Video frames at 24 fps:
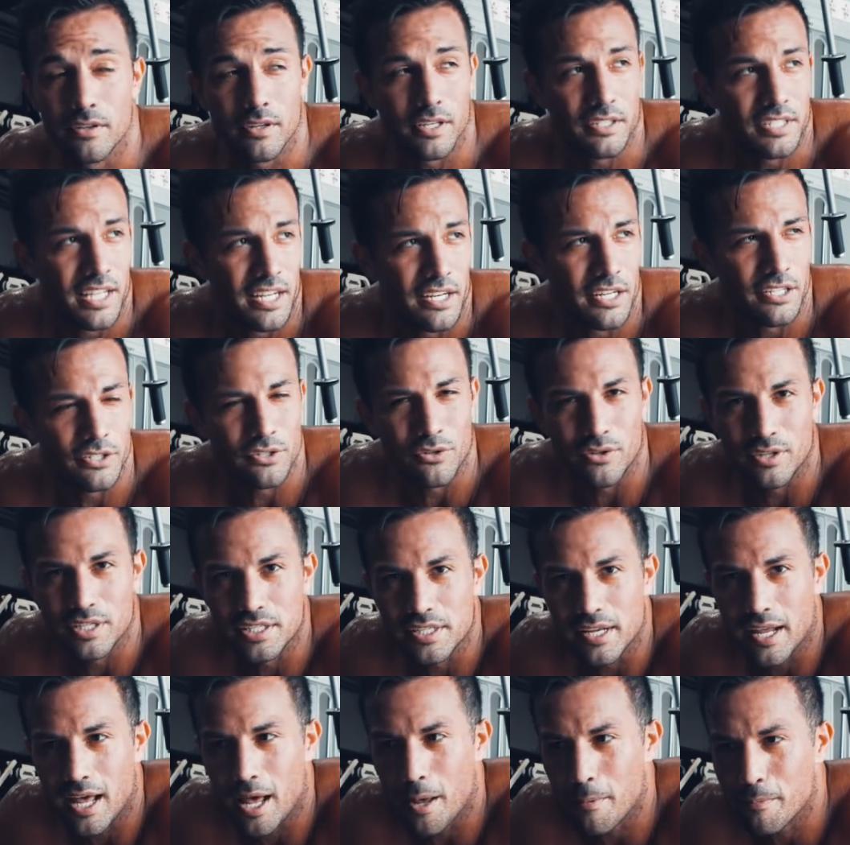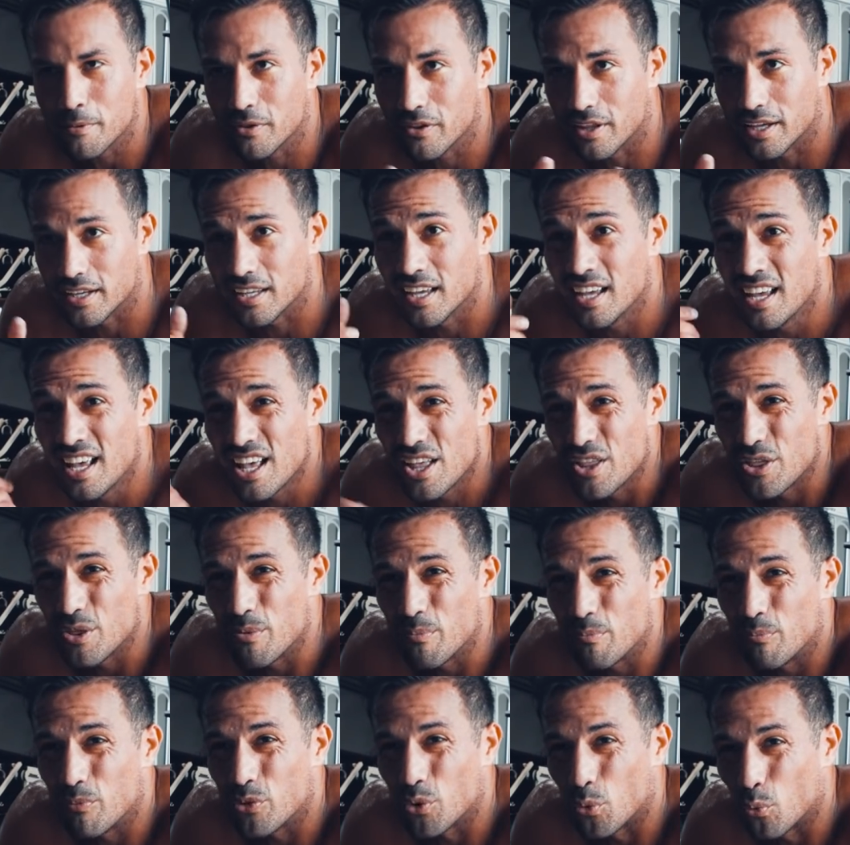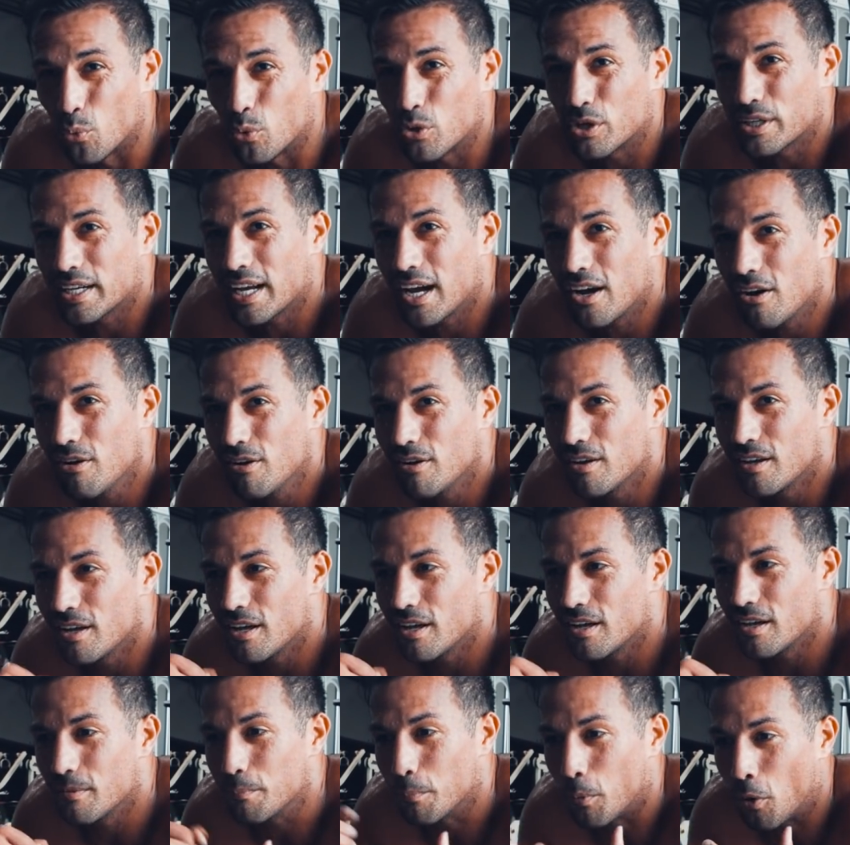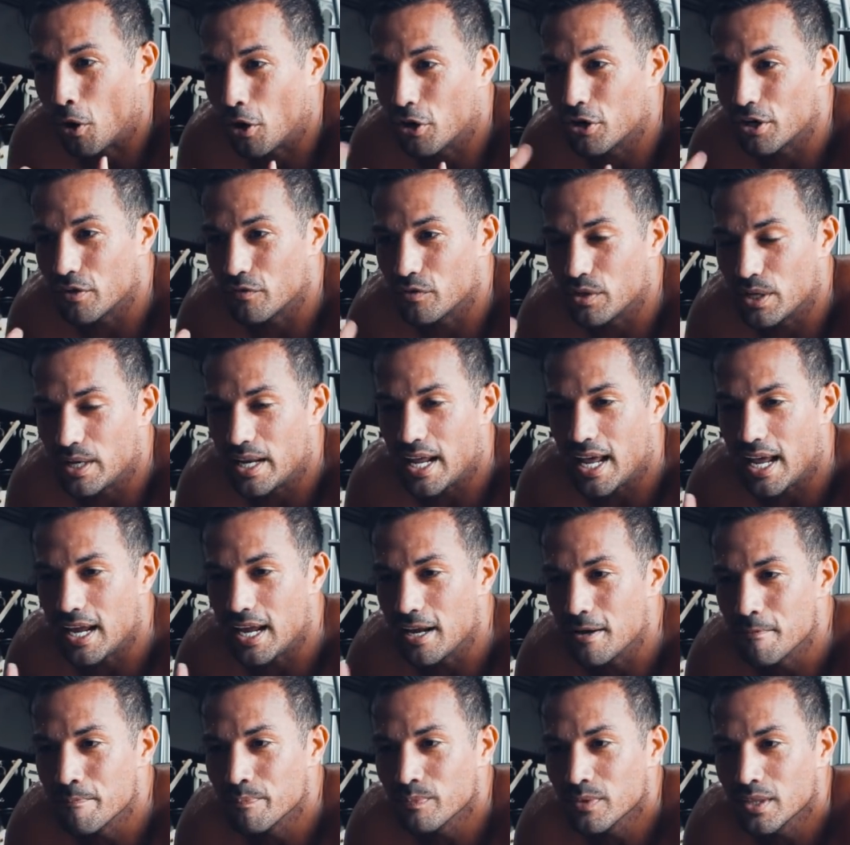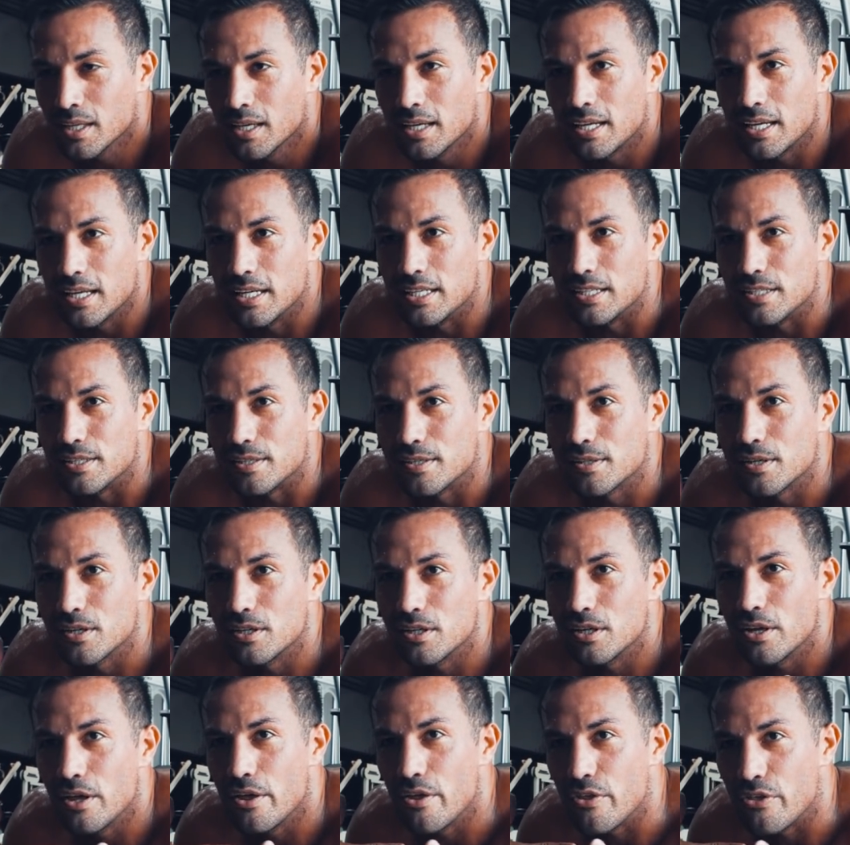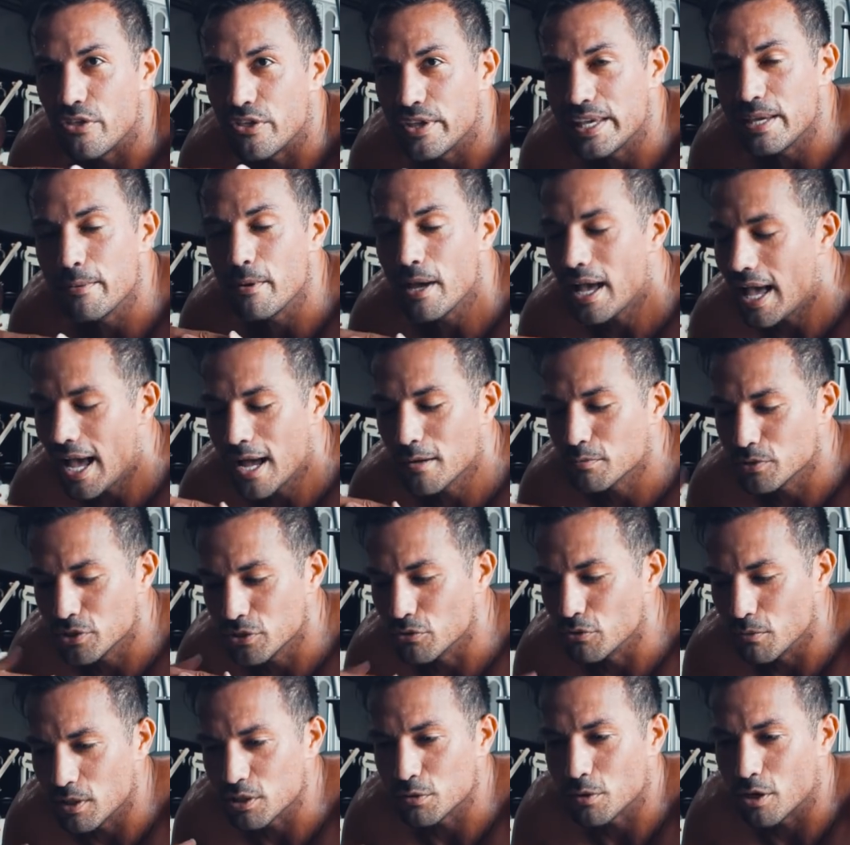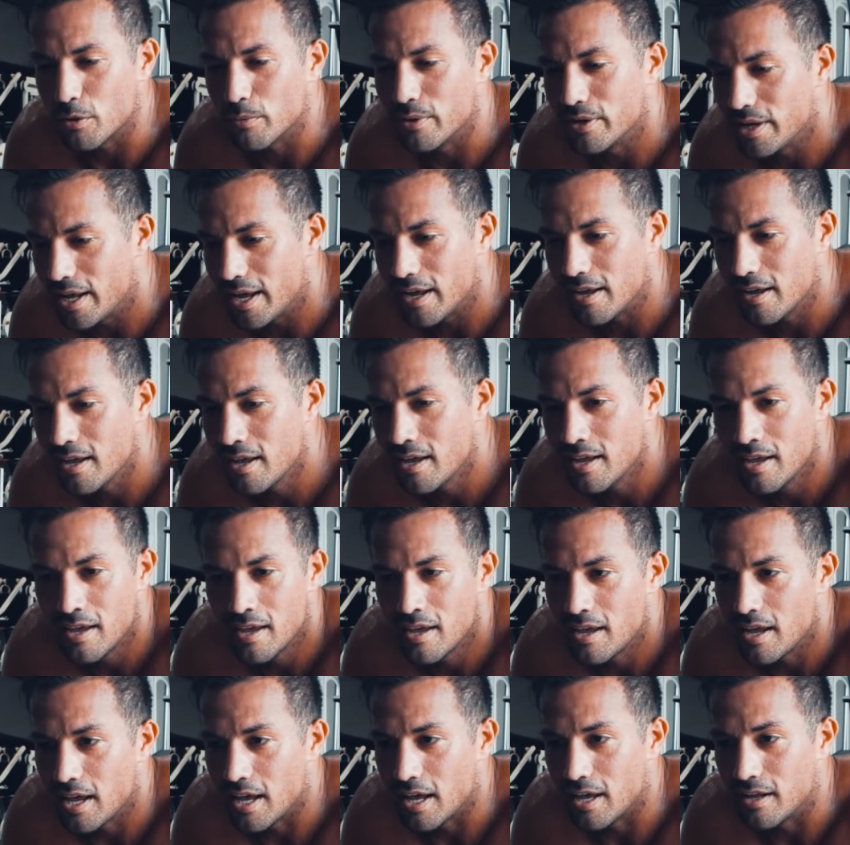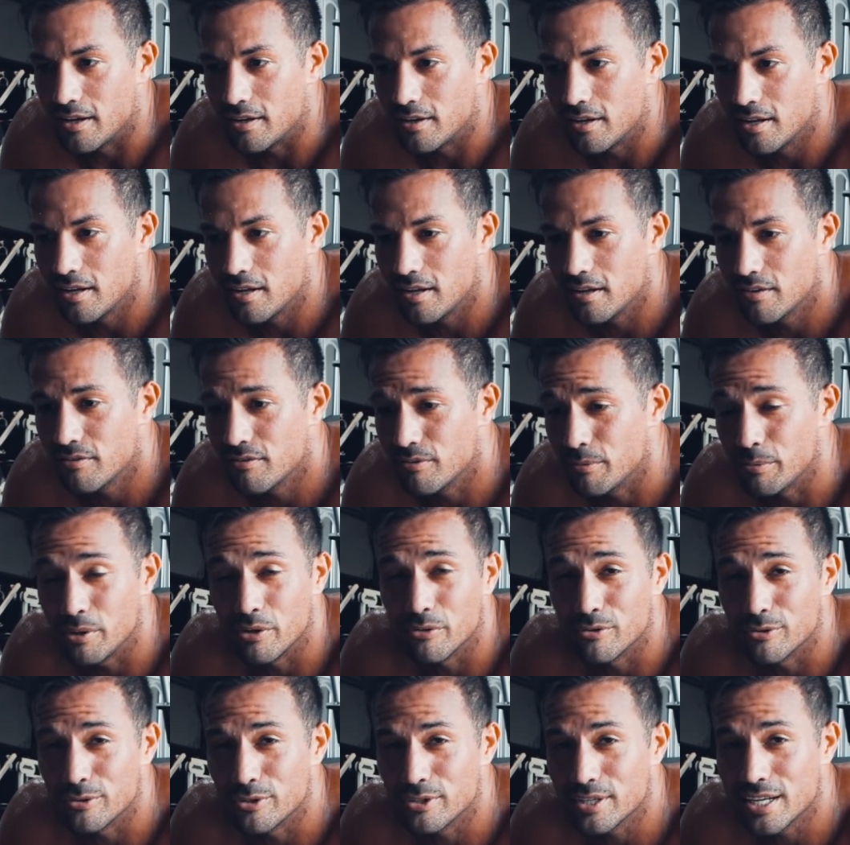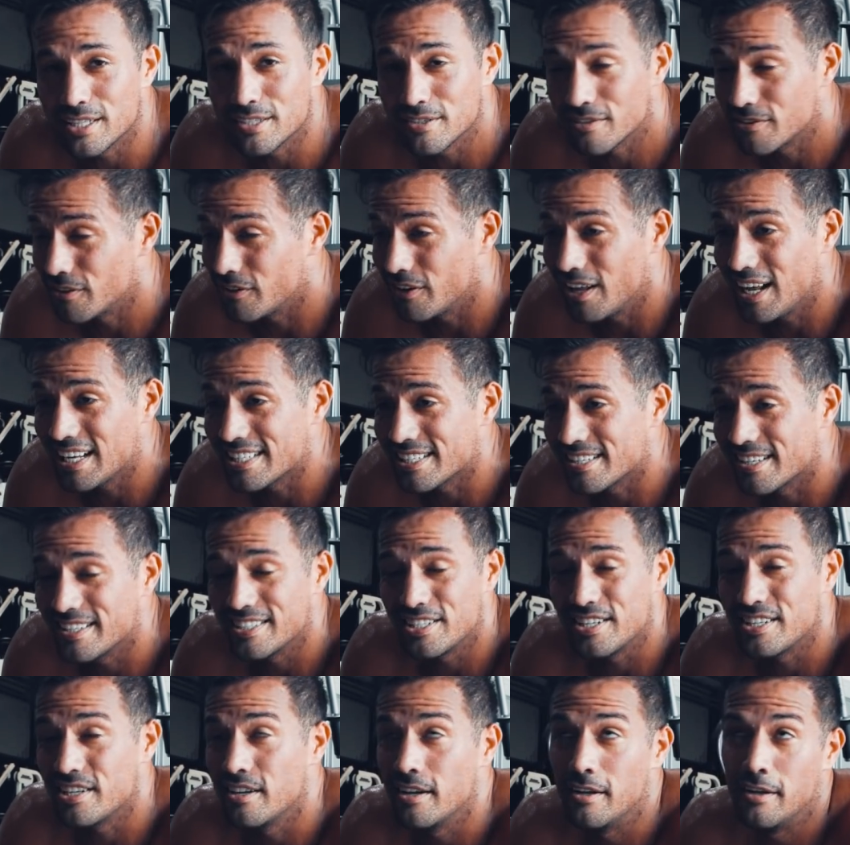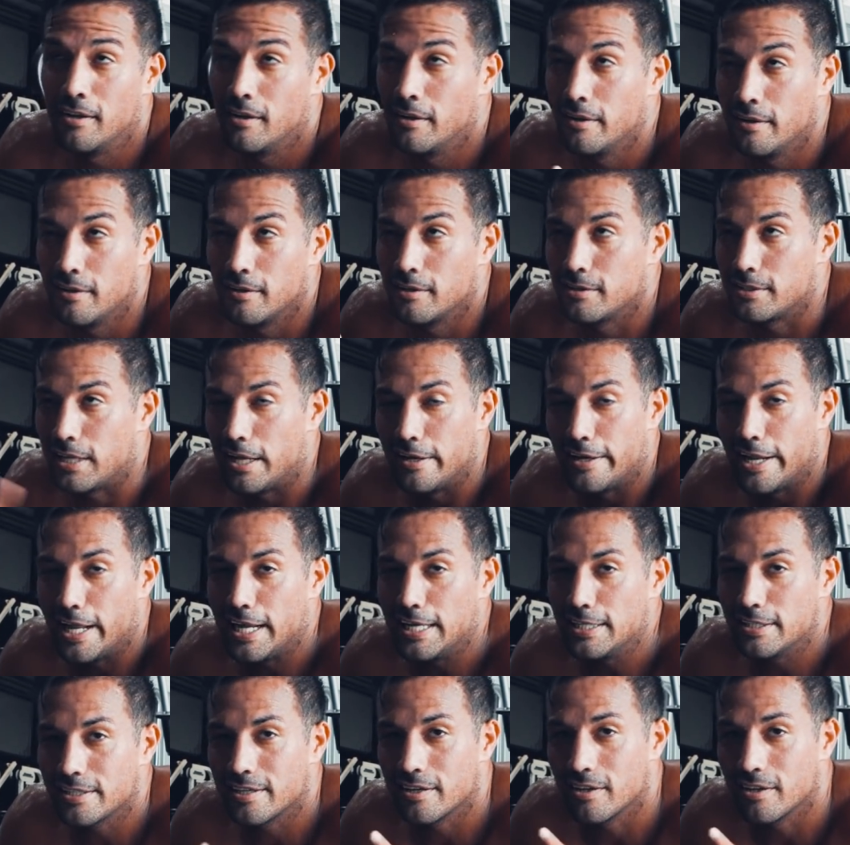attending to things that happen, like the workout part of the day is the absolute best part of my day. And I'm being real with you guys, the last 10 days,